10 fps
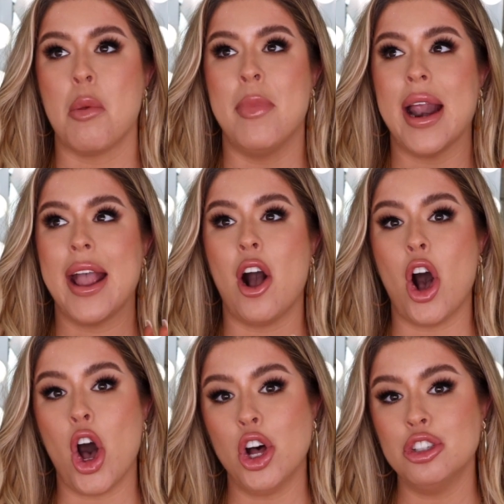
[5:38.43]
But I
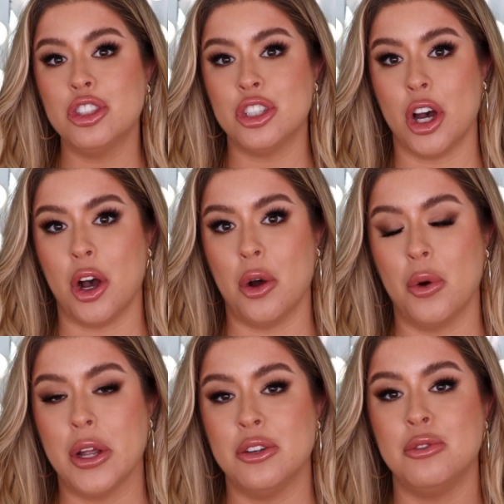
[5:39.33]

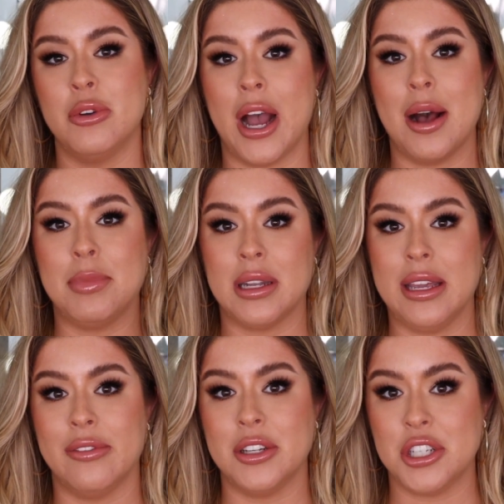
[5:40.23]
also do not
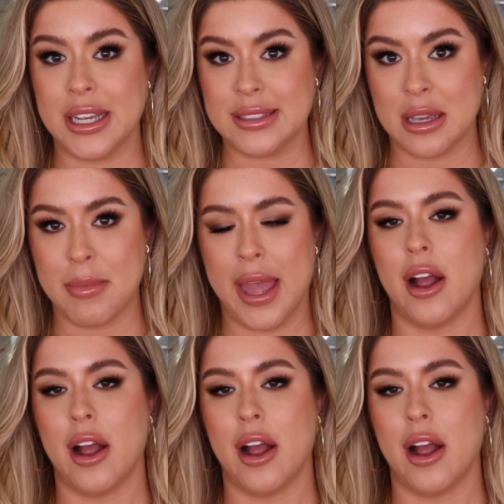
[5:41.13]
believe in chasing men.